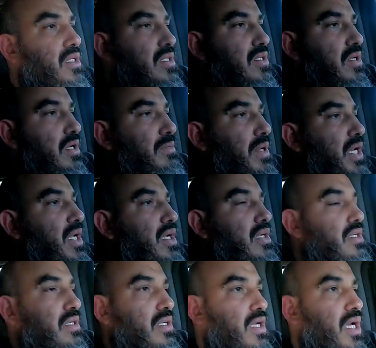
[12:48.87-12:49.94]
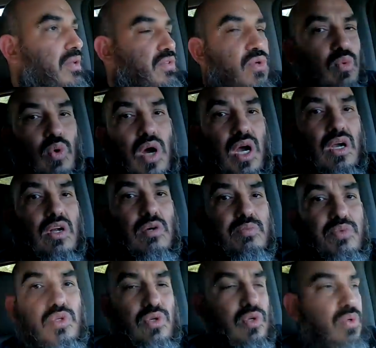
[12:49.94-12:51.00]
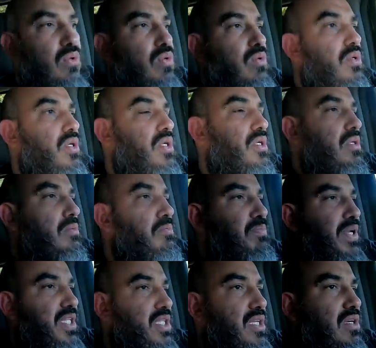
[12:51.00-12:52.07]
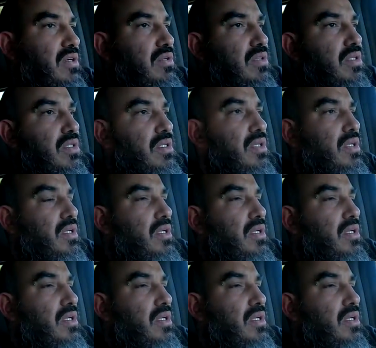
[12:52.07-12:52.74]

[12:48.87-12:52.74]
So I'm gonna have to wire up two pigtails